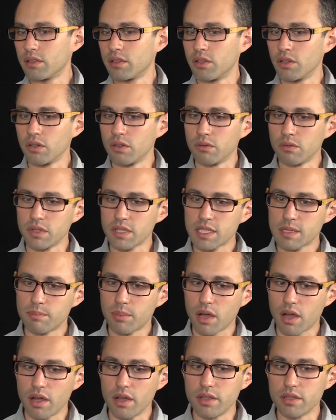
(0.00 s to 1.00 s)
Their
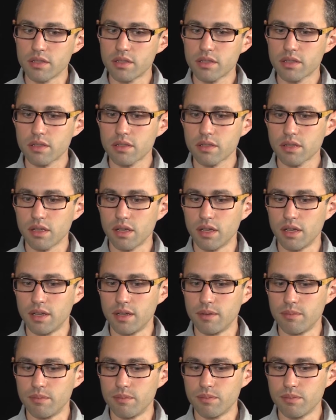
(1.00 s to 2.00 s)
response
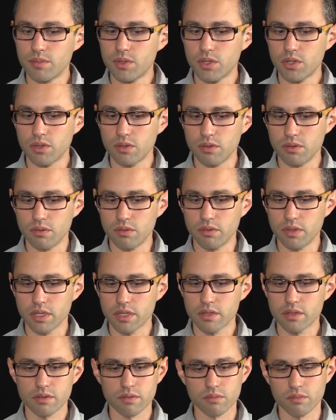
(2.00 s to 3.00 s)
to
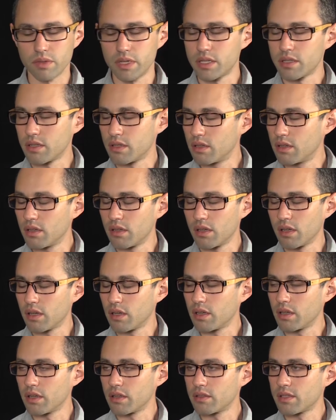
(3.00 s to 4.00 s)
this recent
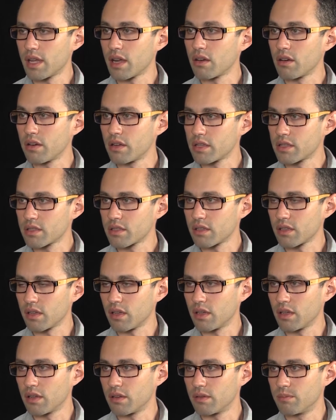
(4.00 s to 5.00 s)
terrorist
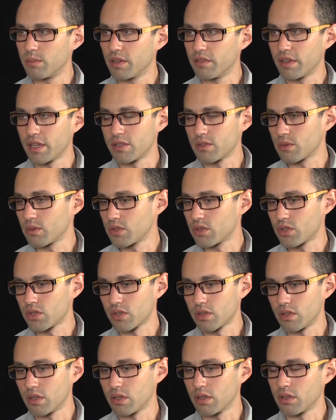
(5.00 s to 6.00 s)
events,
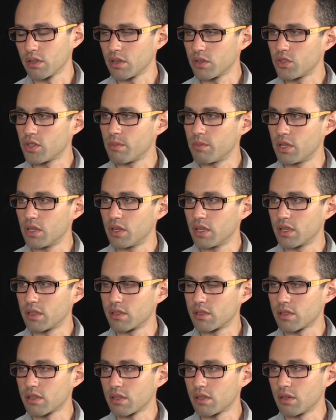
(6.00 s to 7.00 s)
which they're
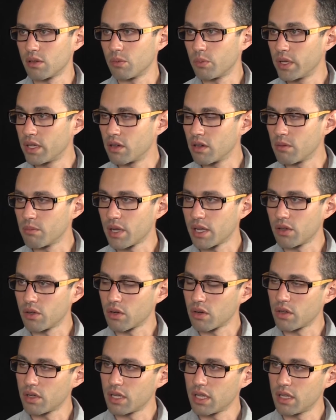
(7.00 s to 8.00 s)
attributing to the Uyghur
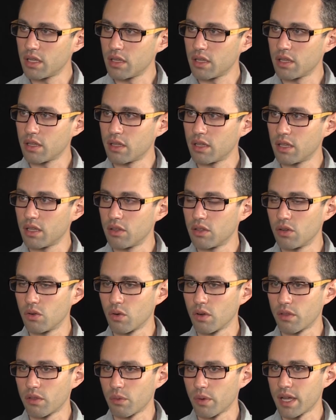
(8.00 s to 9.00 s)
minority in the
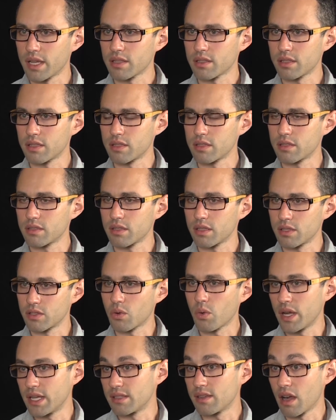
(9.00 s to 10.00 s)
Northwest, is
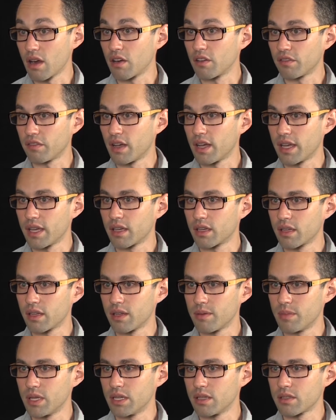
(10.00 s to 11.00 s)
quite terrifying.
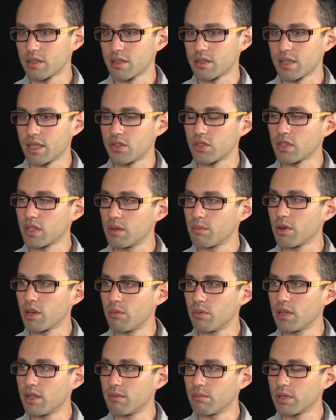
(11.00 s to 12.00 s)
I mean, it's essentially a
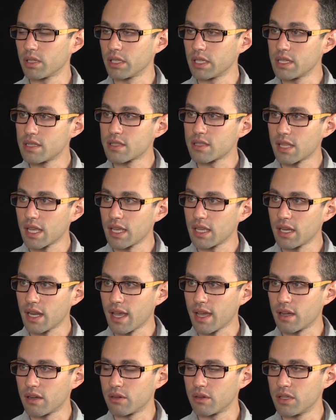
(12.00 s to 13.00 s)
permanent police state
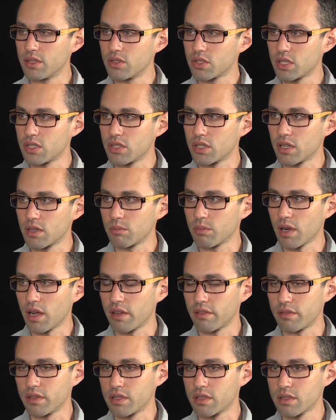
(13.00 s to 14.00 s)
now in Xinjiang
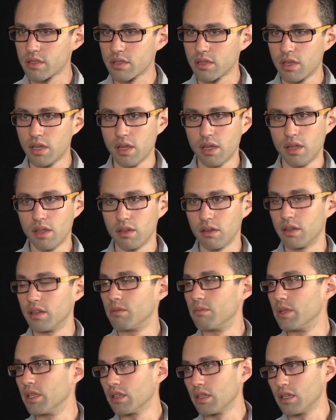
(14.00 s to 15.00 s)
province. Their
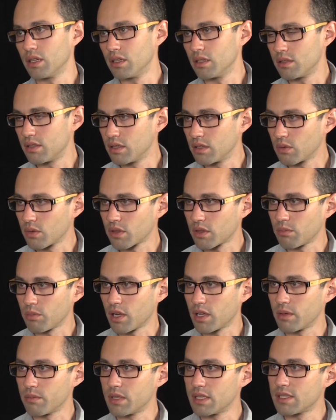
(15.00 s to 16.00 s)
inability to deal with the
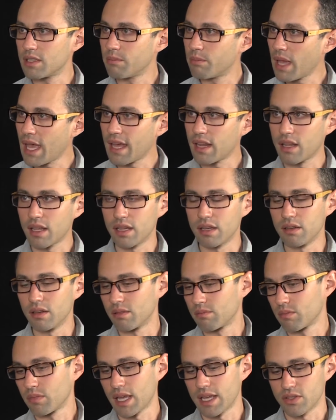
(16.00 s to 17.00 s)
problem in Tibet, and
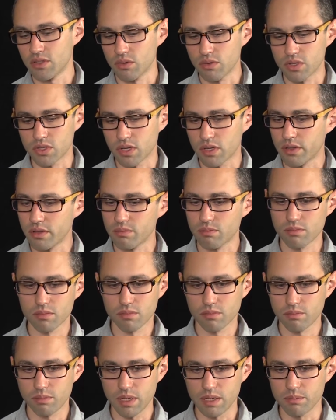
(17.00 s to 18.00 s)
as a result,
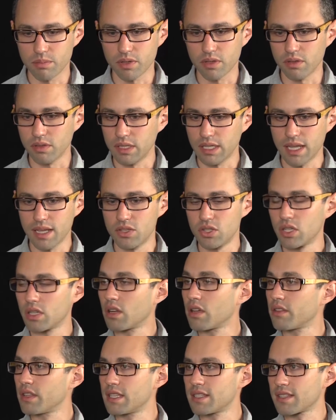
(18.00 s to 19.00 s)
people engaging
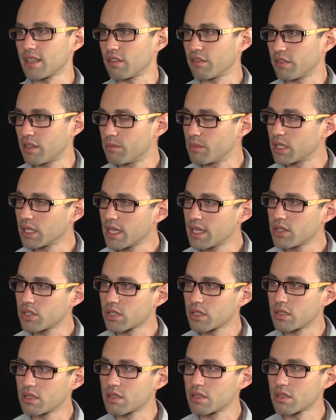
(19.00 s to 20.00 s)
in all these
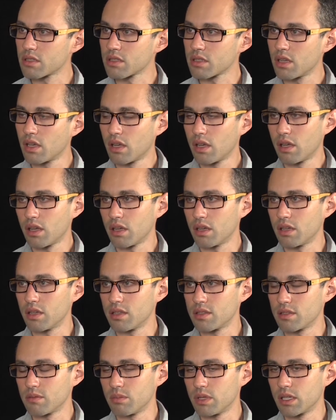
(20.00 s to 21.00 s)
self-immolations
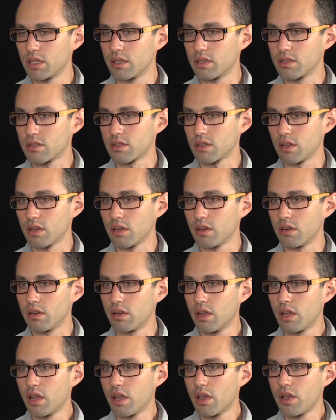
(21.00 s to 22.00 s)
is a big concern.
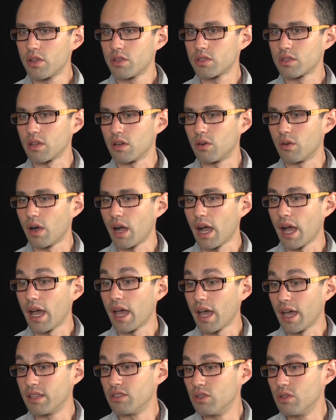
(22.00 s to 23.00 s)
So
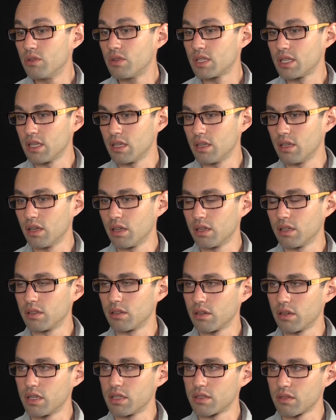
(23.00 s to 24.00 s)
I do see an
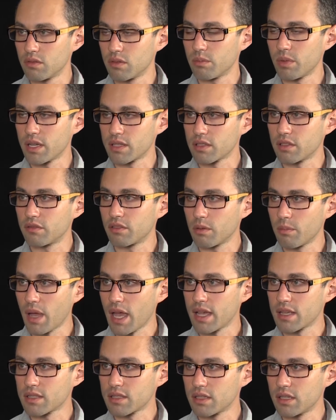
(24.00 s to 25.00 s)
increase in repressive
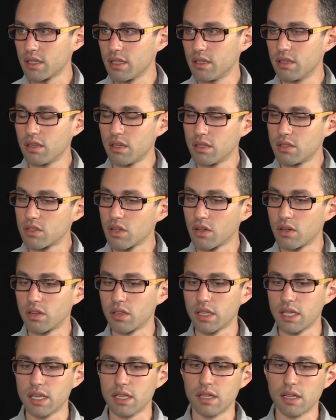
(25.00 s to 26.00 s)
capacity
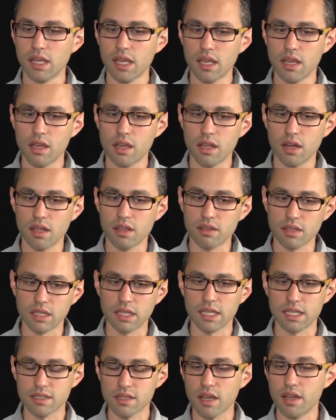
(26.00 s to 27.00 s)
internally, and I
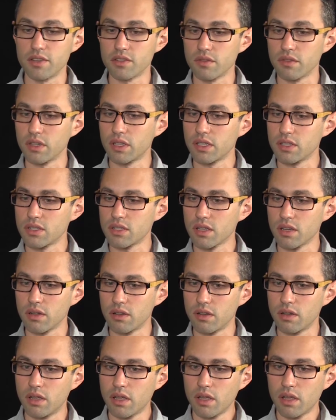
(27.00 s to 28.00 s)
think that's cause for
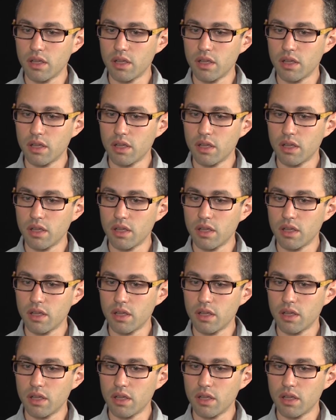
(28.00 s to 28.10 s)
concern.